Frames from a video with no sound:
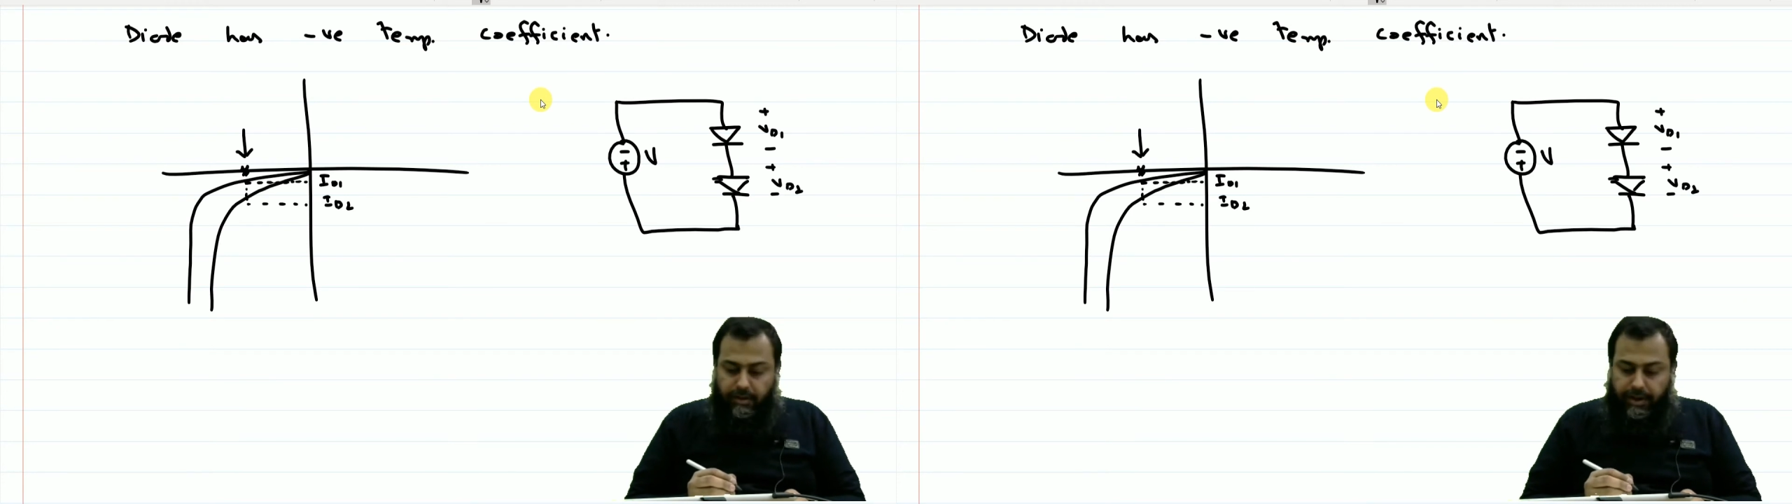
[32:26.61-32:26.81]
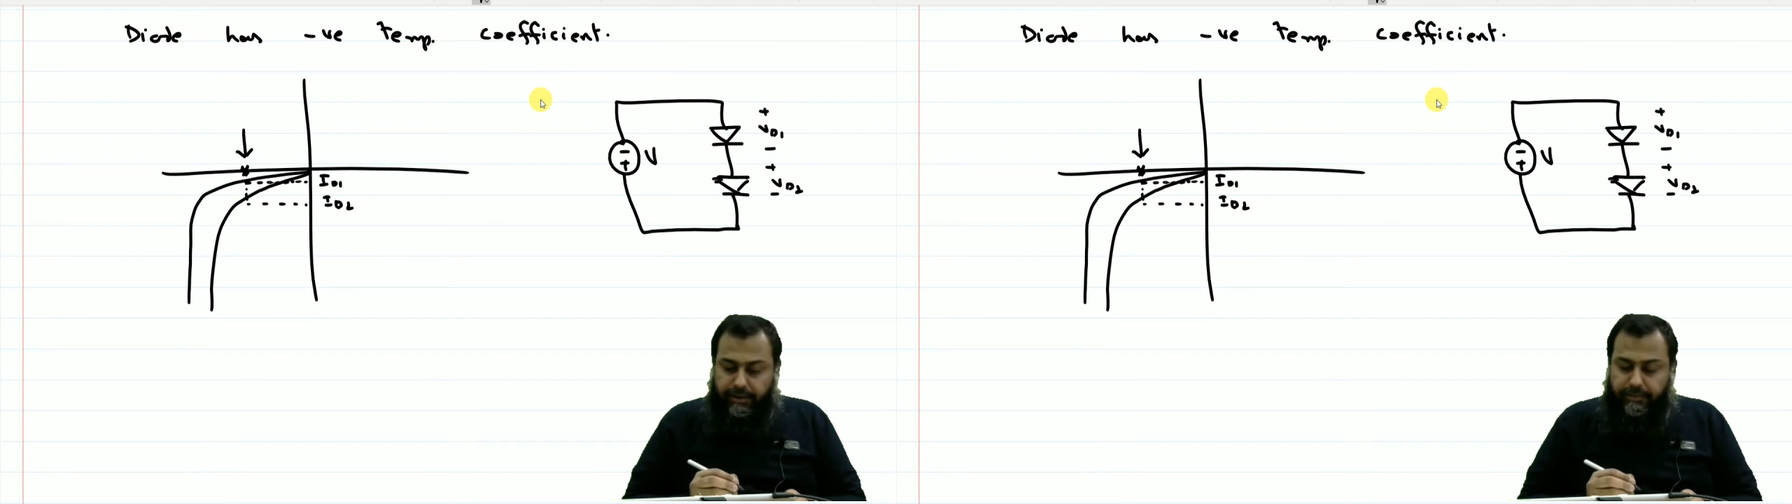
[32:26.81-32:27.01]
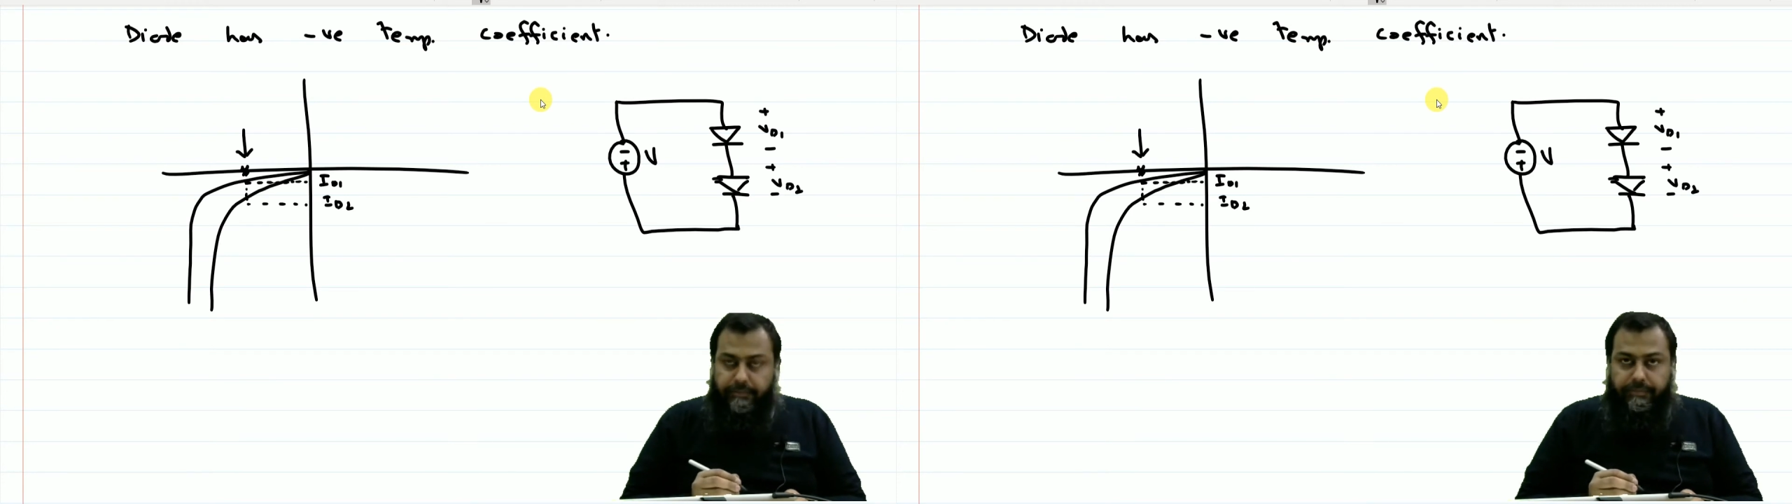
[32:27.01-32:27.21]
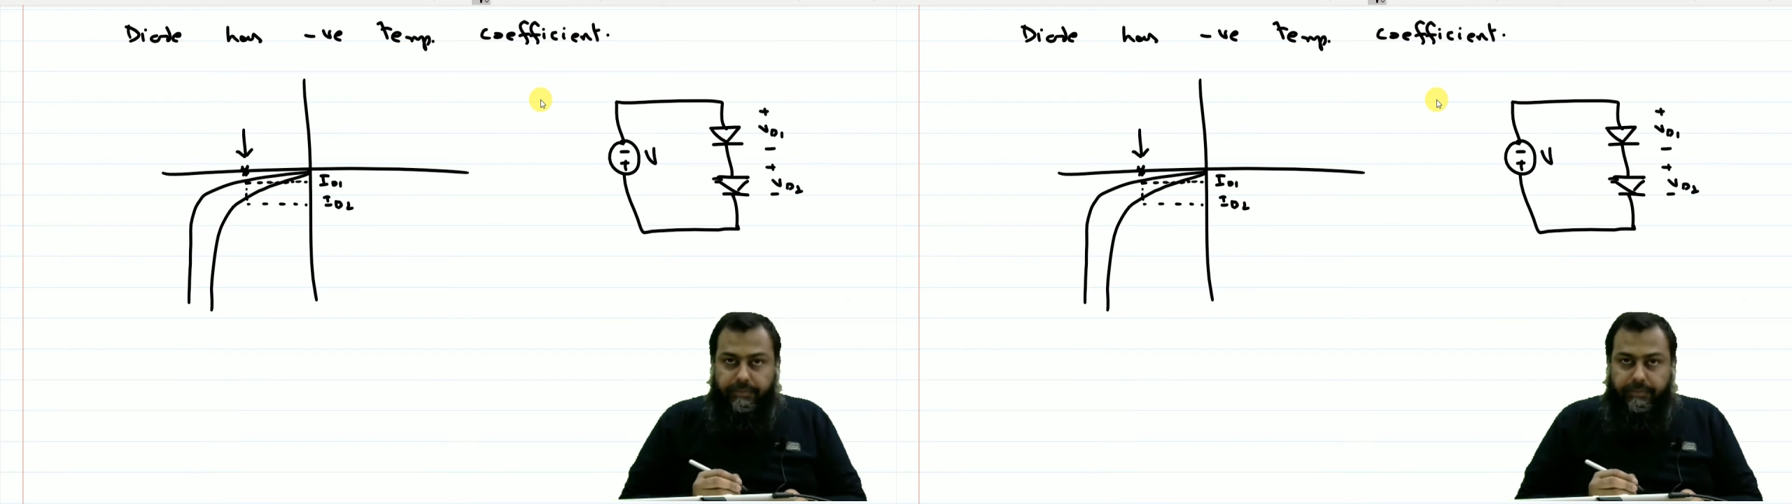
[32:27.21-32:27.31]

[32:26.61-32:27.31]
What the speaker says: right?